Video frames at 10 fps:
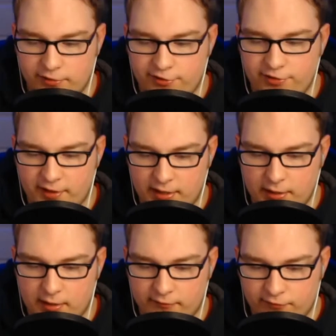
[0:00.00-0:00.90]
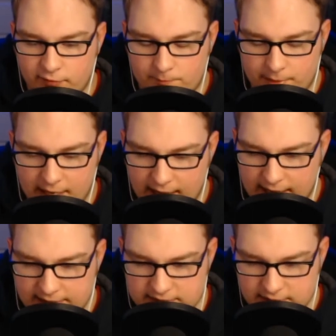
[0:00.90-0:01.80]
thing of the
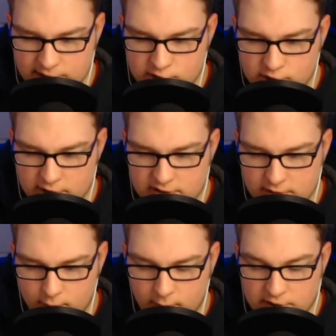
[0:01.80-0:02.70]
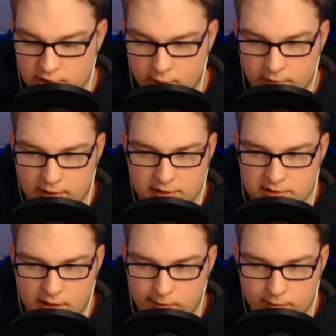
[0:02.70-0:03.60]
past. It's just that we don't need
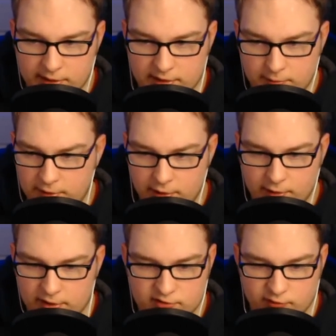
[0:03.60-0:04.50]
to upgrade them nearly as